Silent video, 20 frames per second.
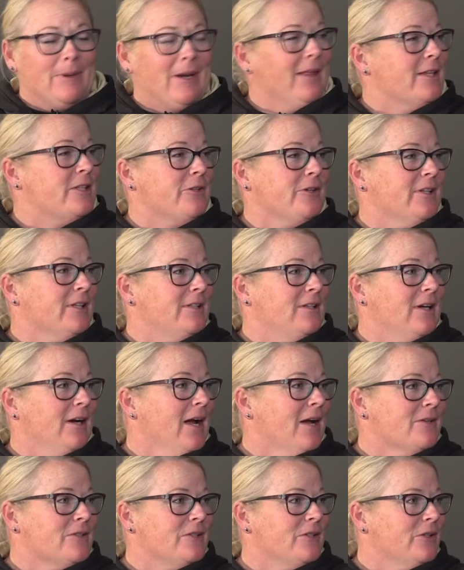the spotlights are in the
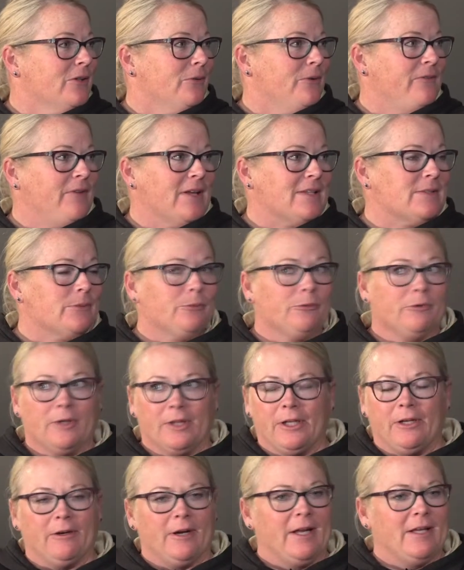dugout, too. We've had some
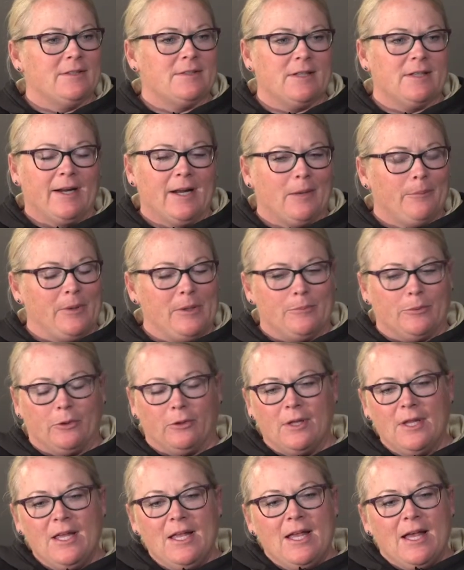really great dugout
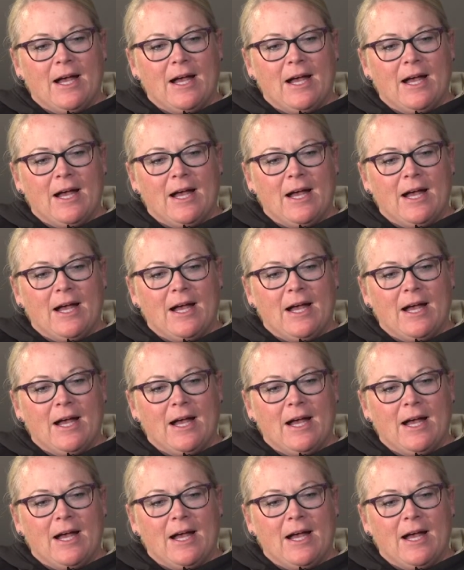people.